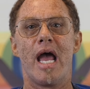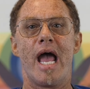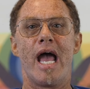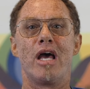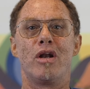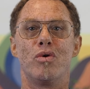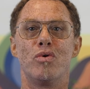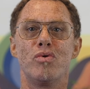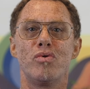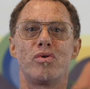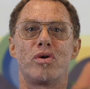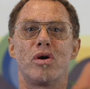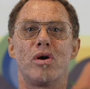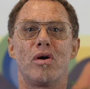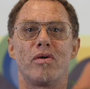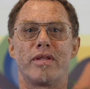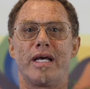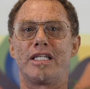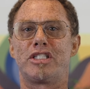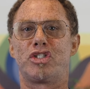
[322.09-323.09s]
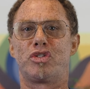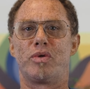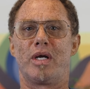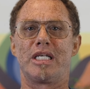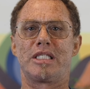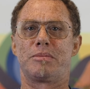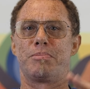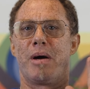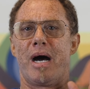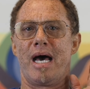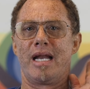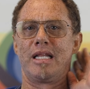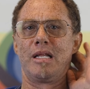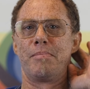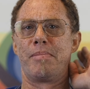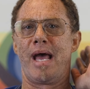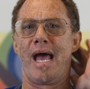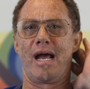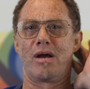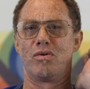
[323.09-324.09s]
And ooh girl, that stress spot in the
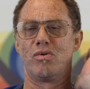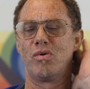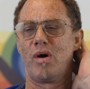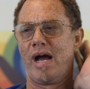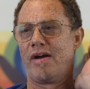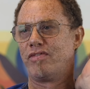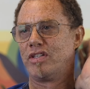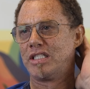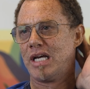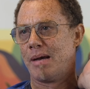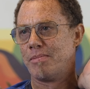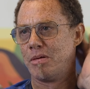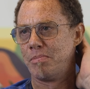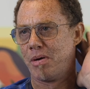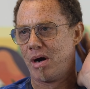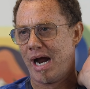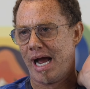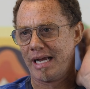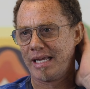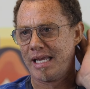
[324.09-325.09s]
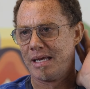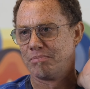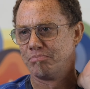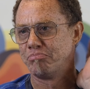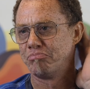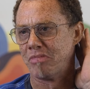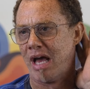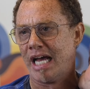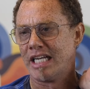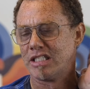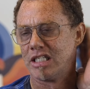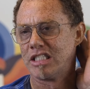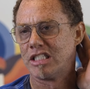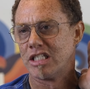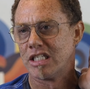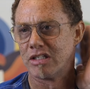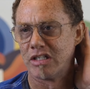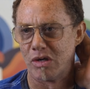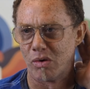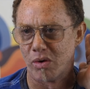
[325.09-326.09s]
back. Ooh, every time you part, I can't, mm, I just
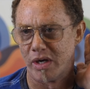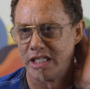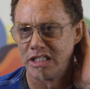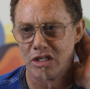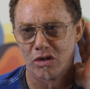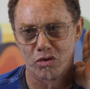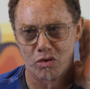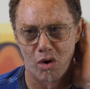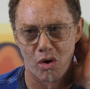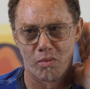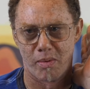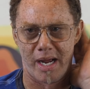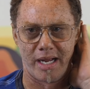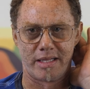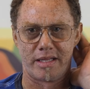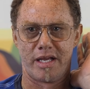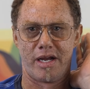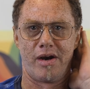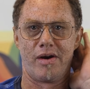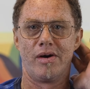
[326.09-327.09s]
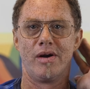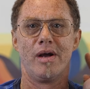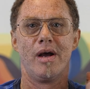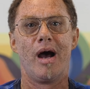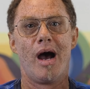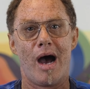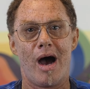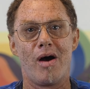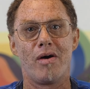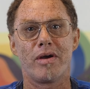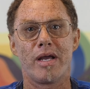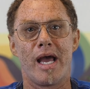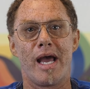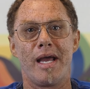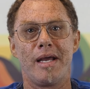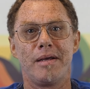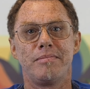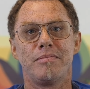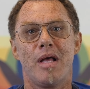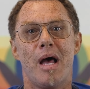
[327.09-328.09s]
didn't grow, it don't grow right there.
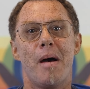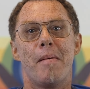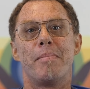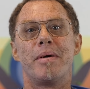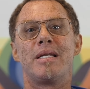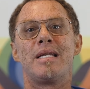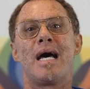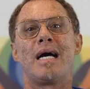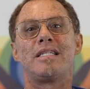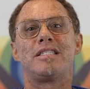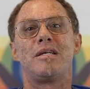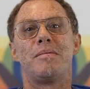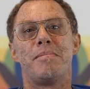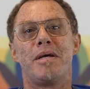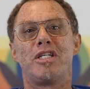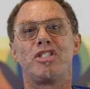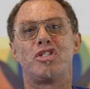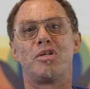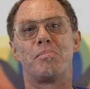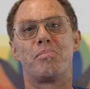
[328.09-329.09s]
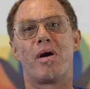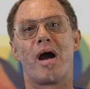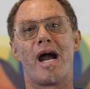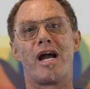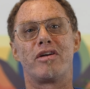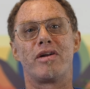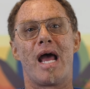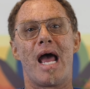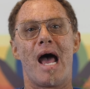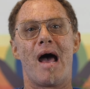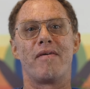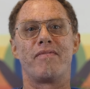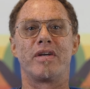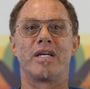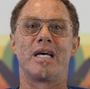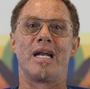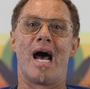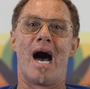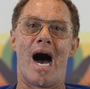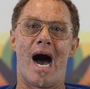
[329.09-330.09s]
Okay, but not to mention prior to having
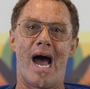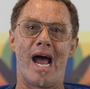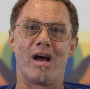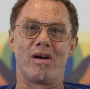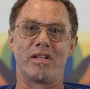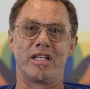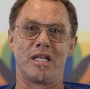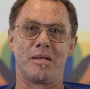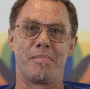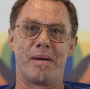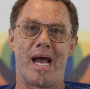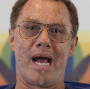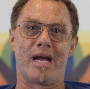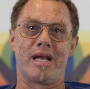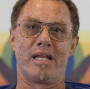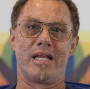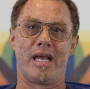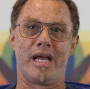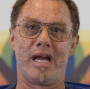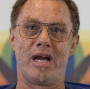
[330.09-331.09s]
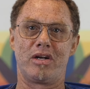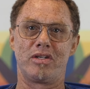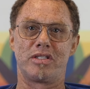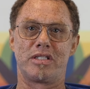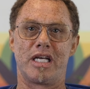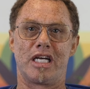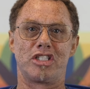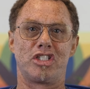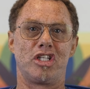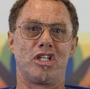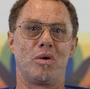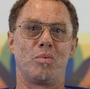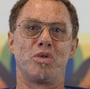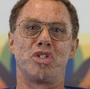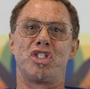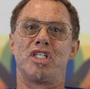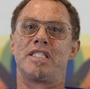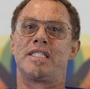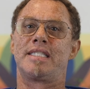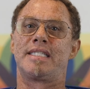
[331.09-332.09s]
an aisle in the back of the hair section that
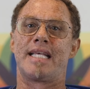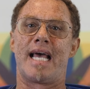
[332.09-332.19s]
was just